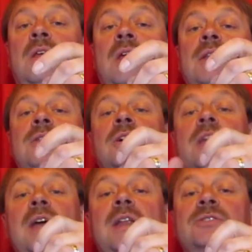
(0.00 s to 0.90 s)
And you'll
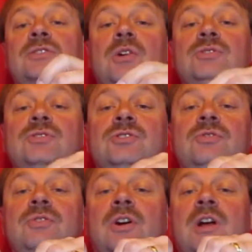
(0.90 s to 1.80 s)
get as close as
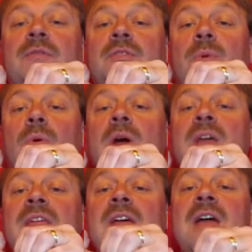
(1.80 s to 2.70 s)
you feel comfortable
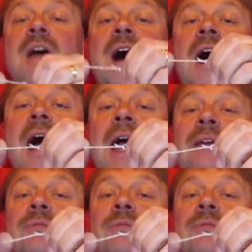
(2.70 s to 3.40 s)
with. I